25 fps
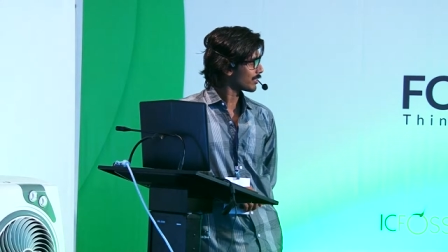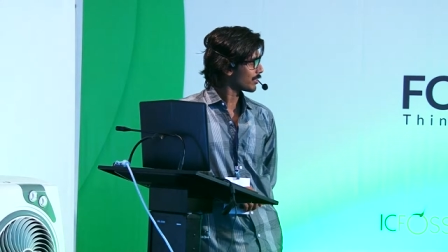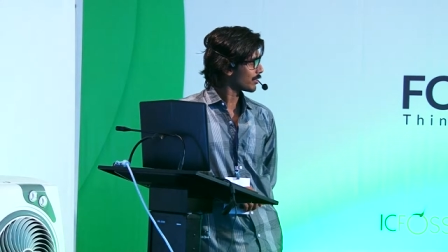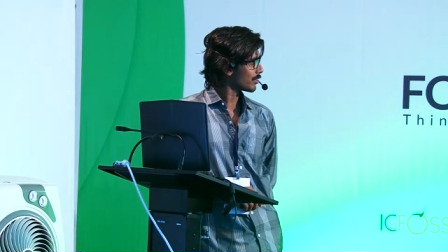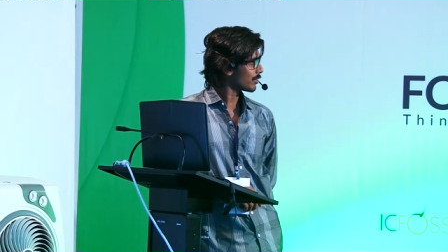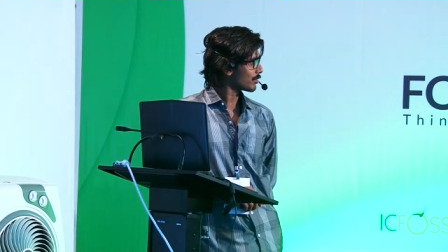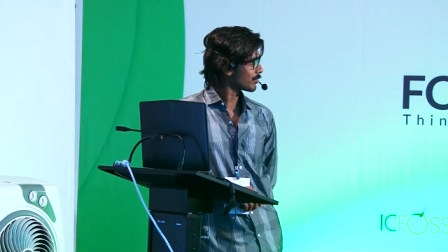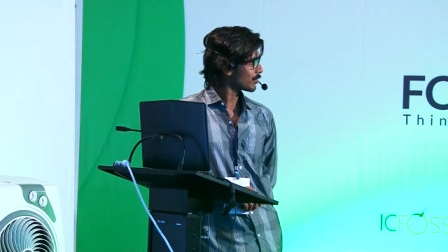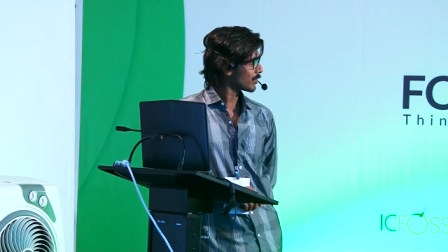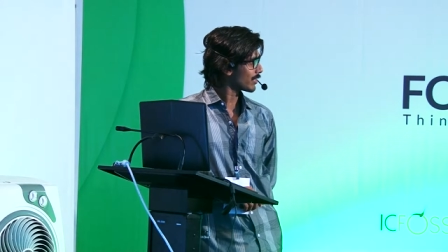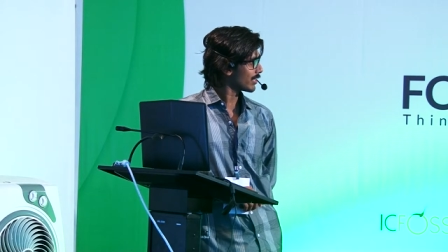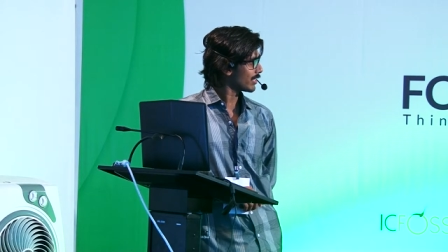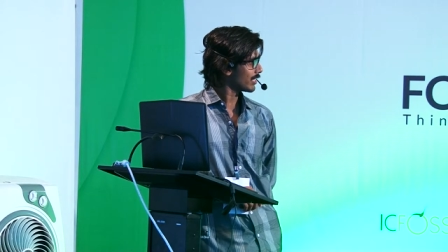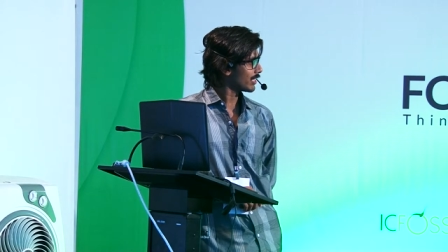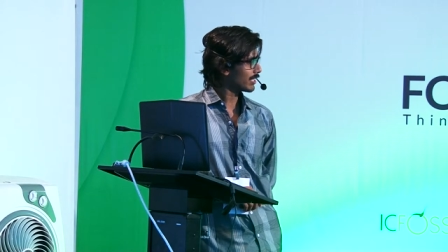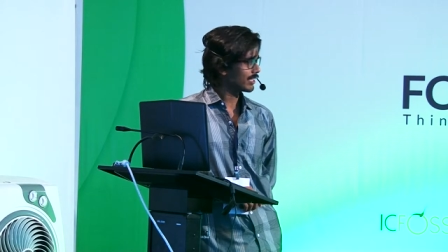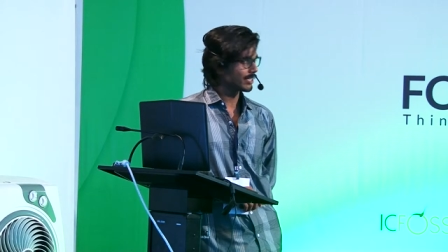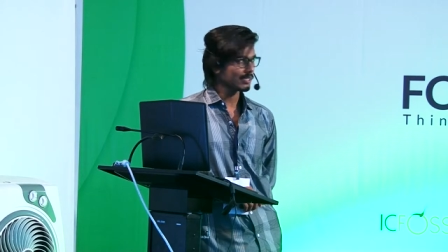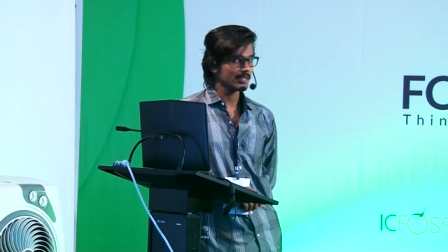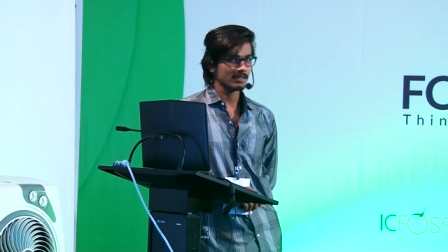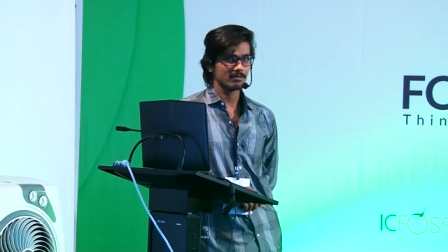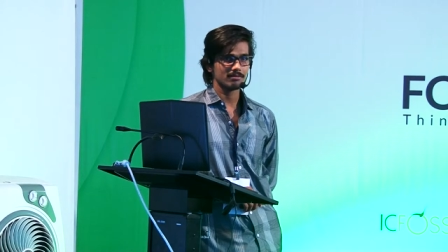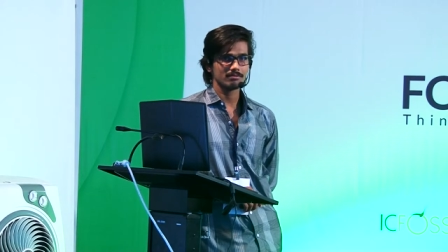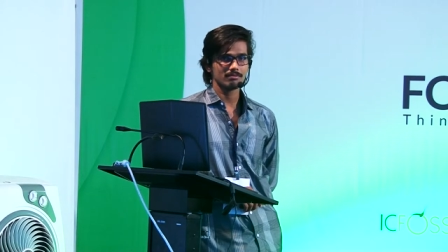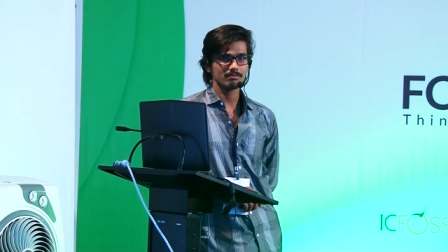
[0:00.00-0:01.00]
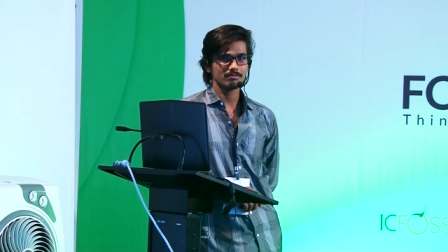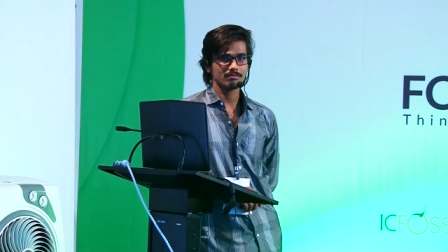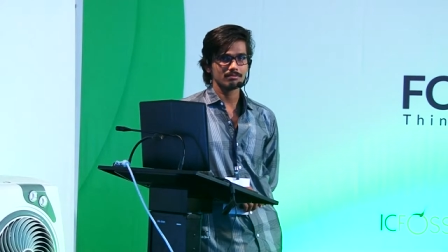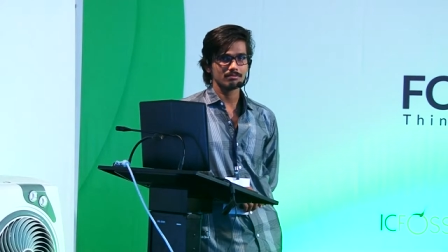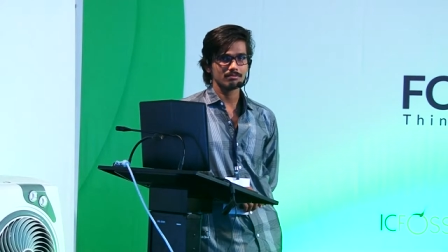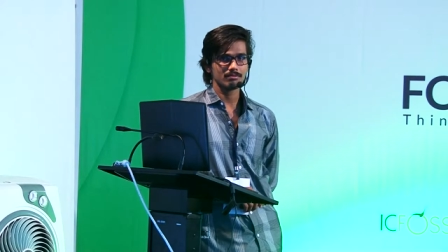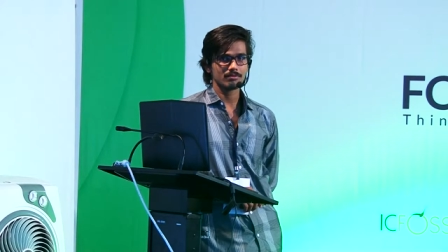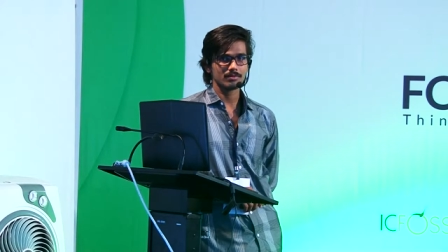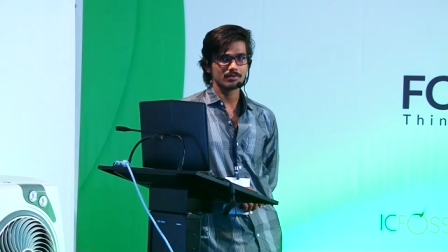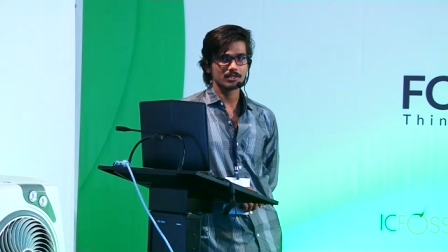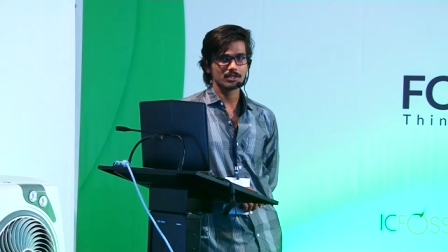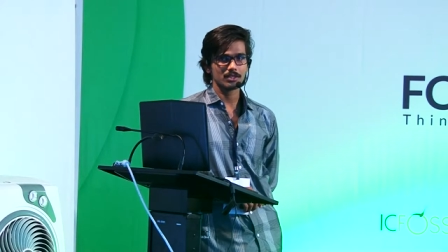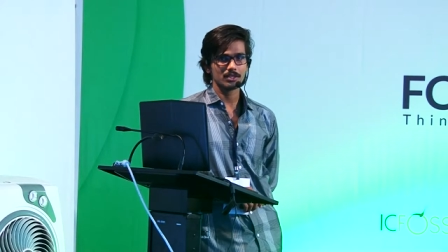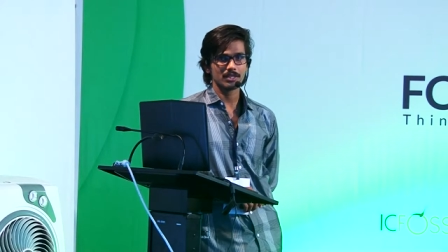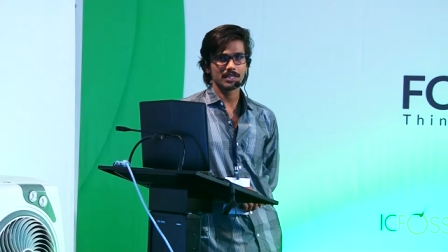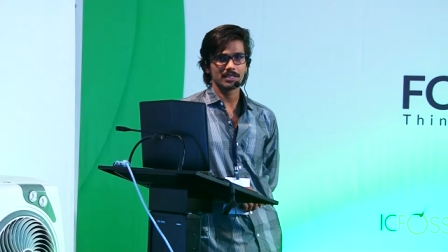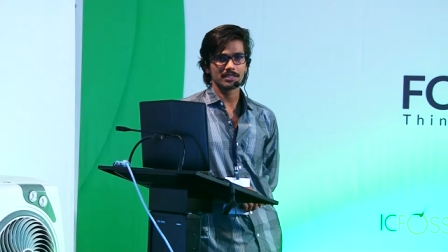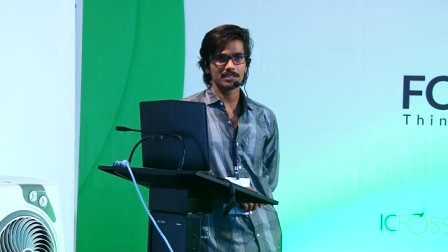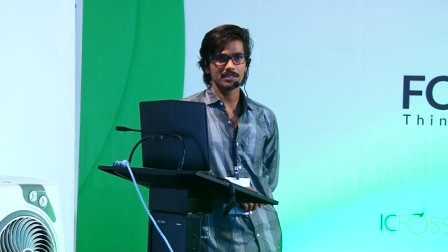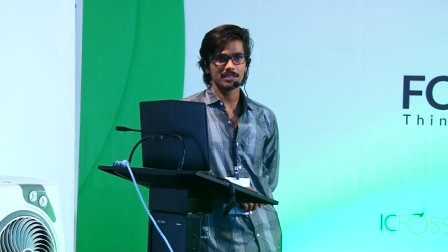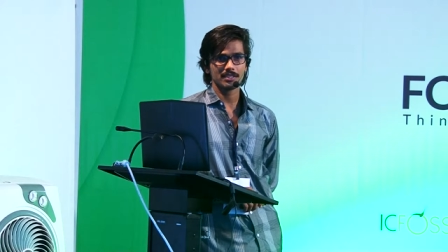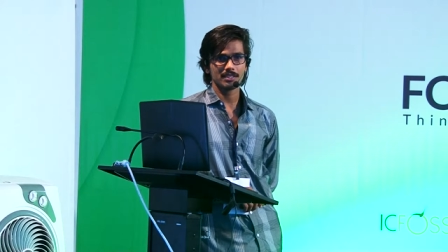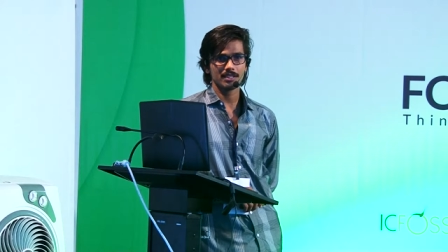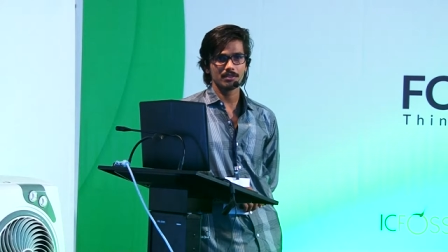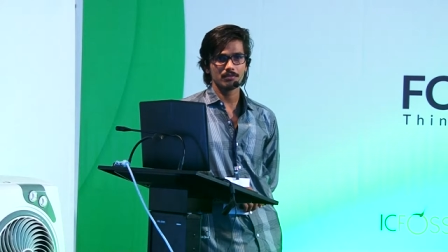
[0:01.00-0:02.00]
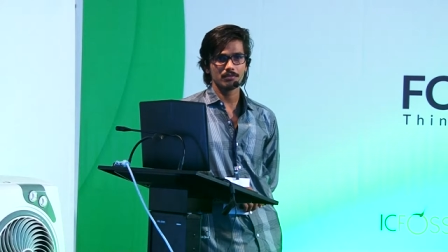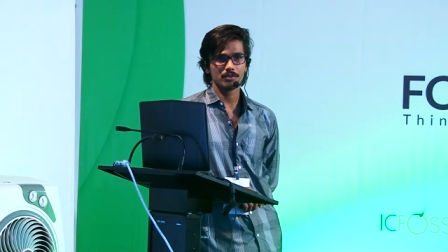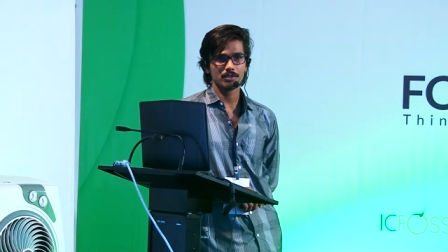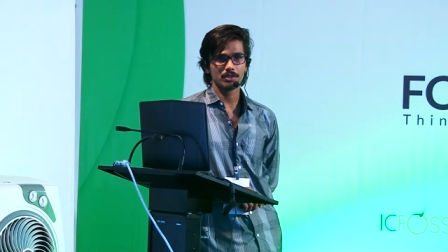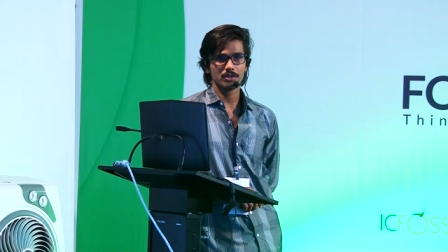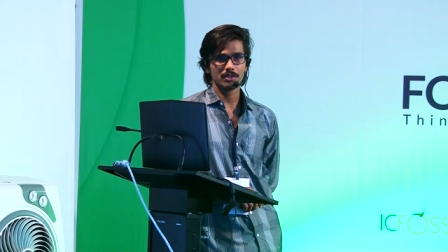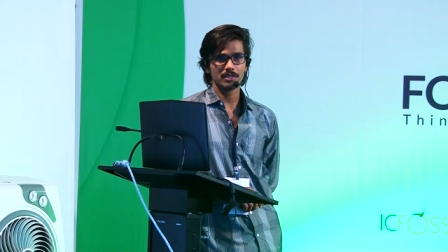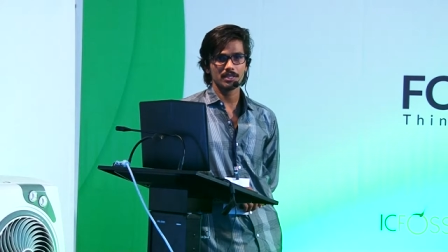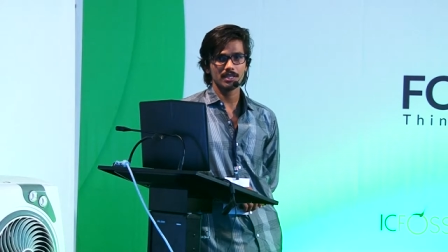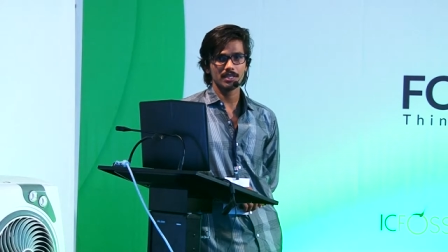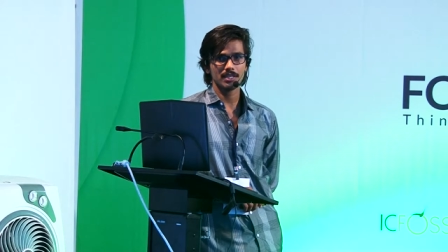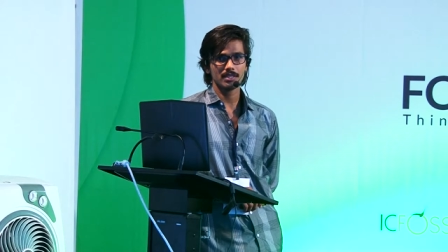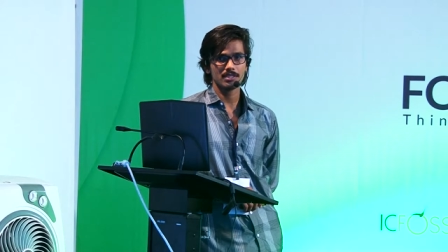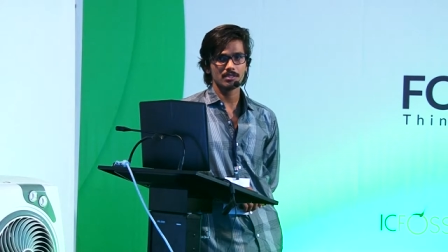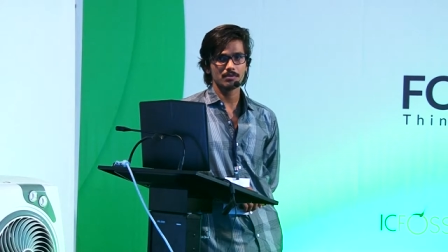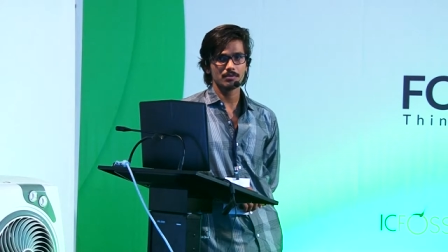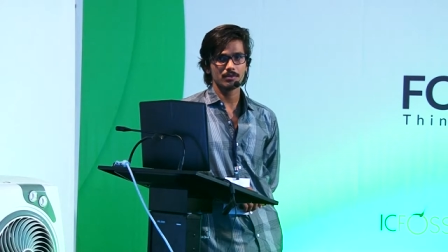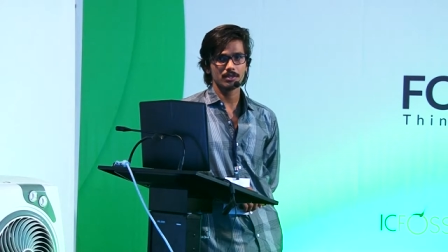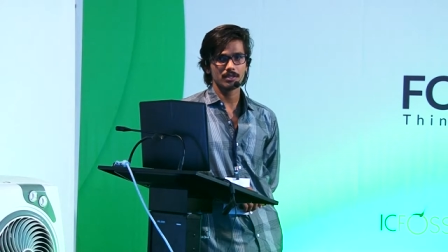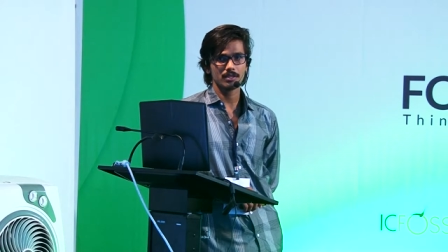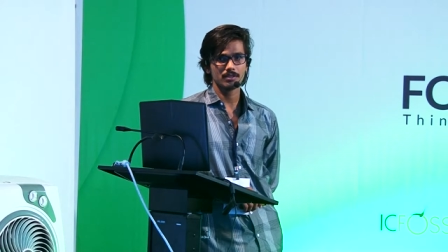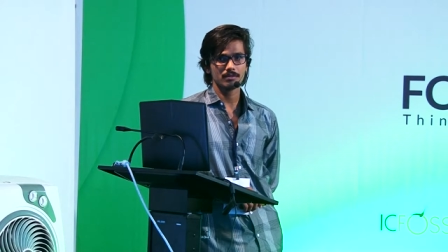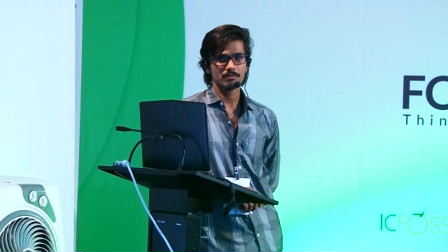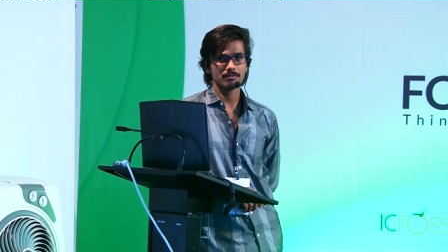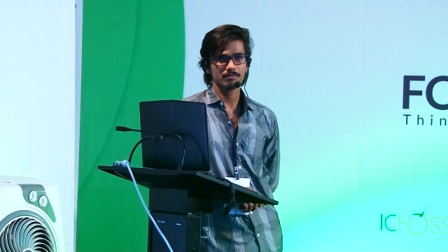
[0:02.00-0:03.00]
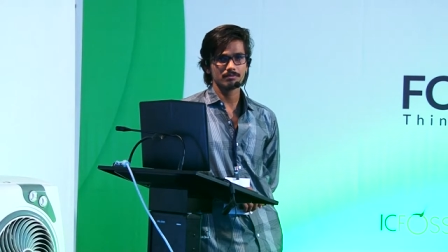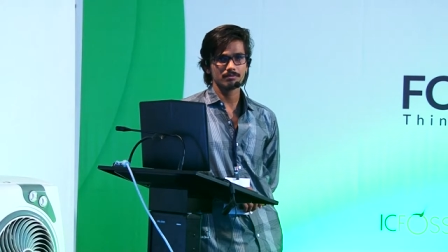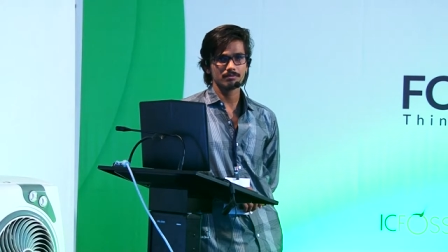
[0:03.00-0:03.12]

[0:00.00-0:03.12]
not really technical for you guys, but